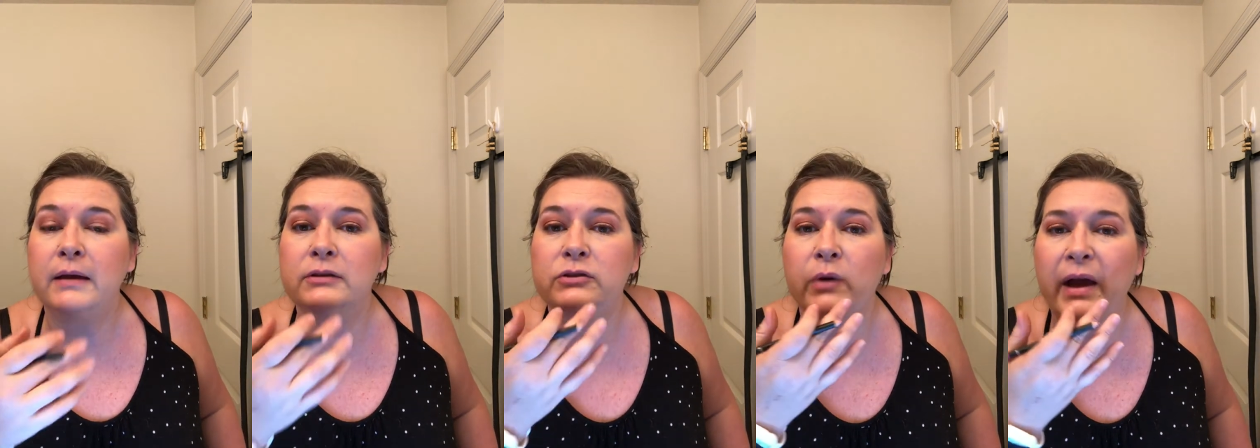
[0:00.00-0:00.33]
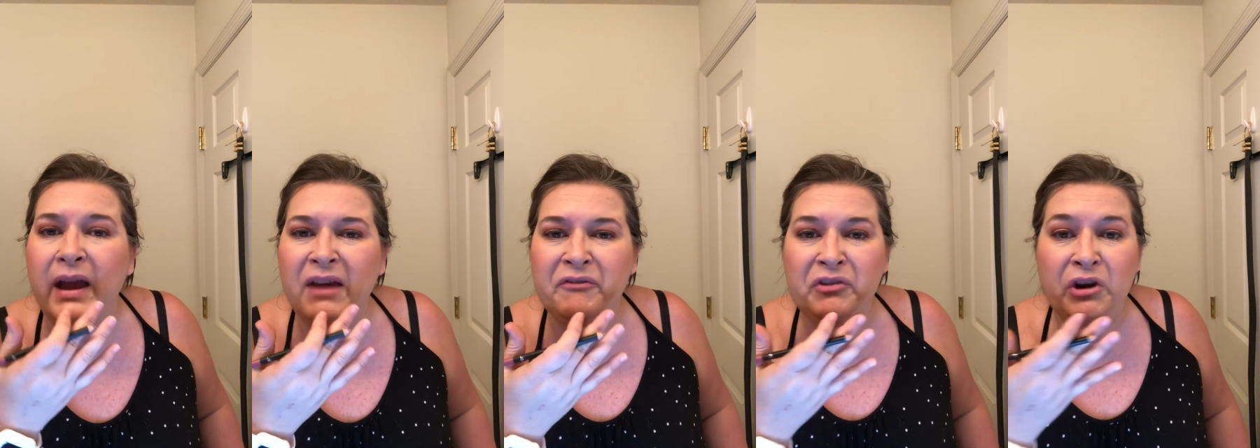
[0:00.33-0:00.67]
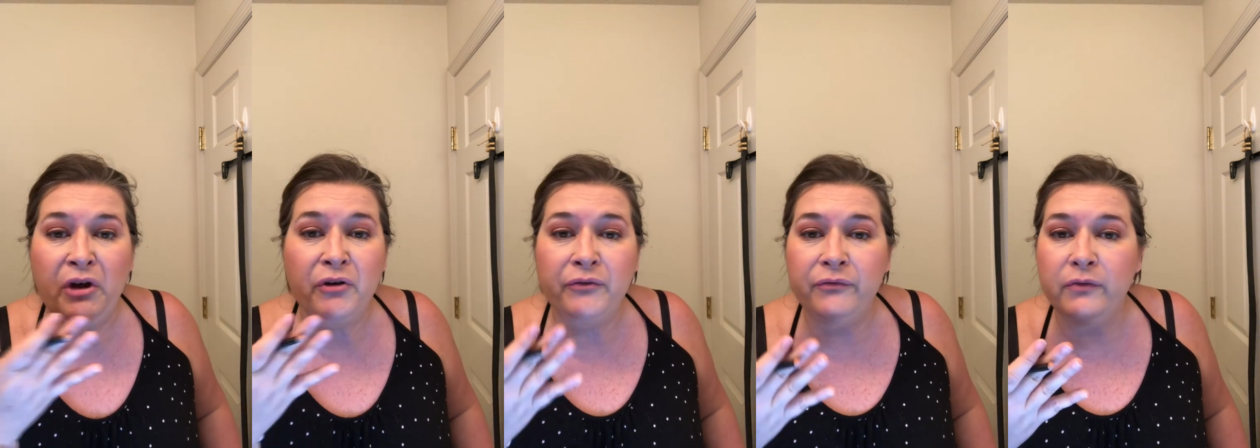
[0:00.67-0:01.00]
So I have
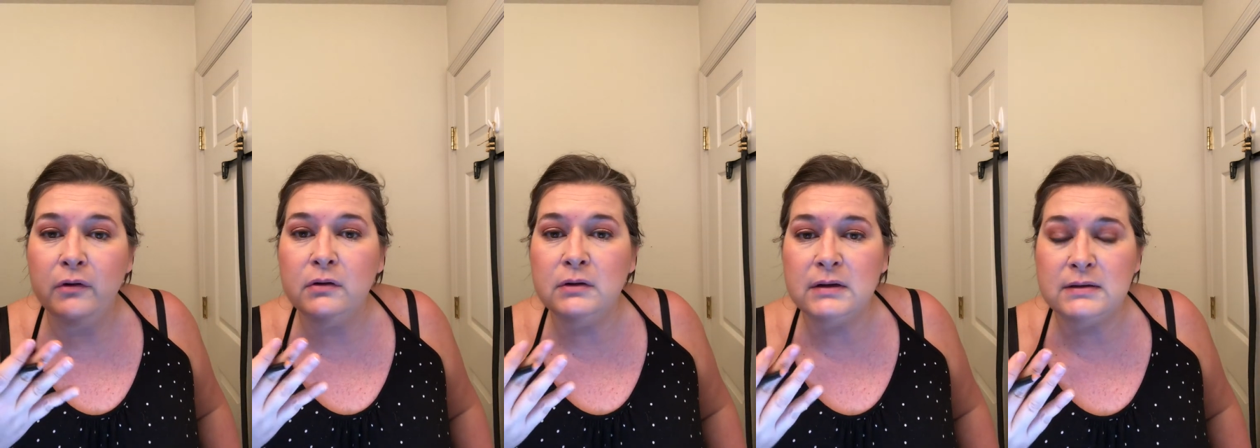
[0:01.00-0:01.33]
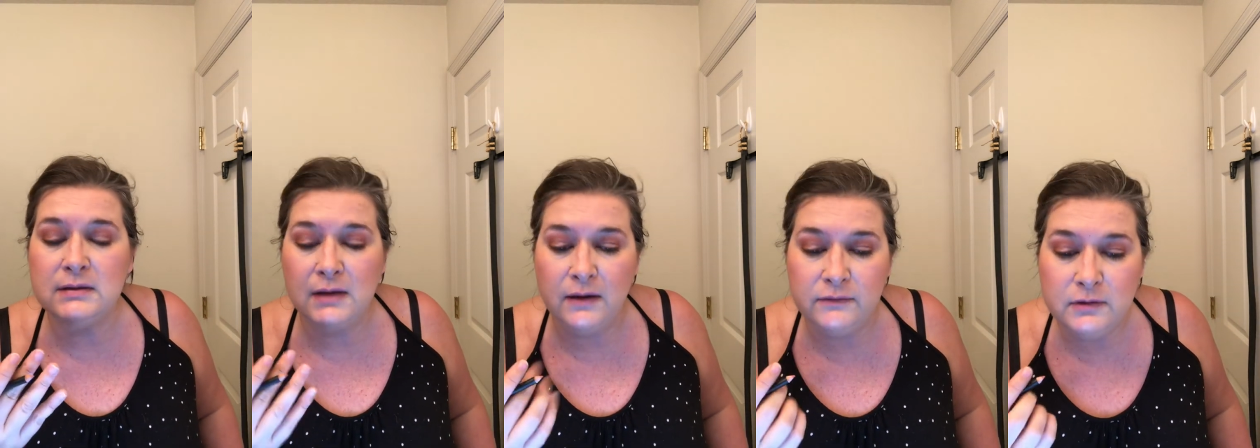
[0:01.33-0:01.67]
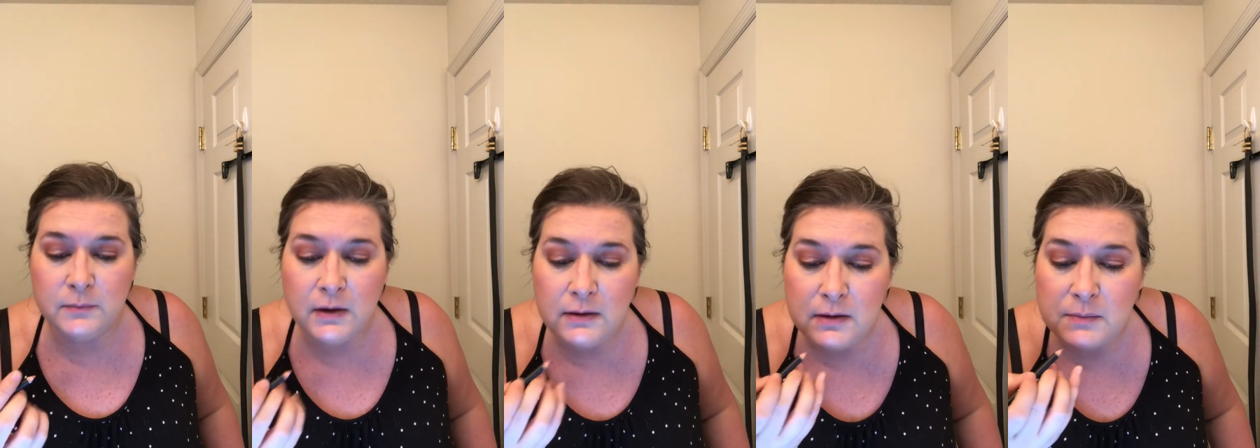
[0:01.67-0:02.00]
no fullness left in
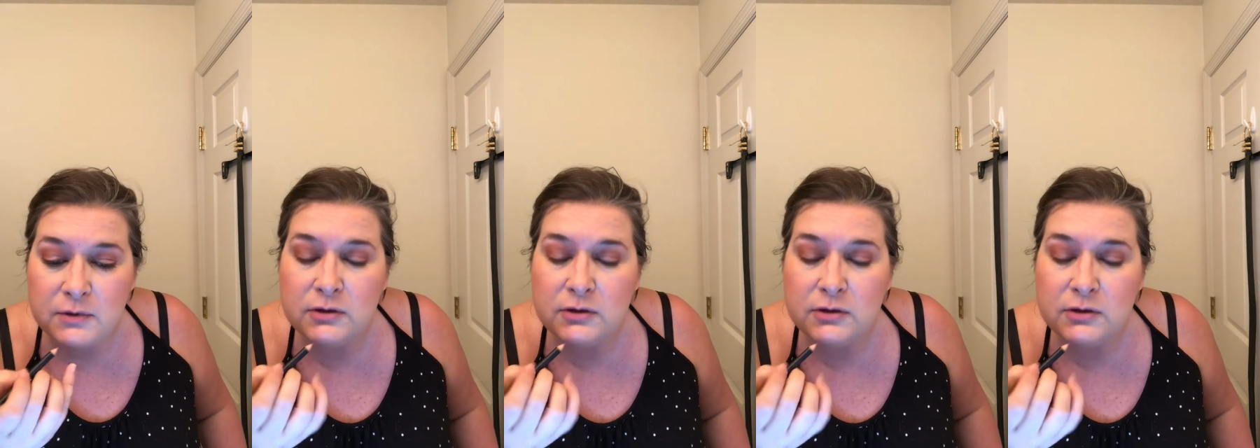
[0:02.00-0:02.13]
my lips,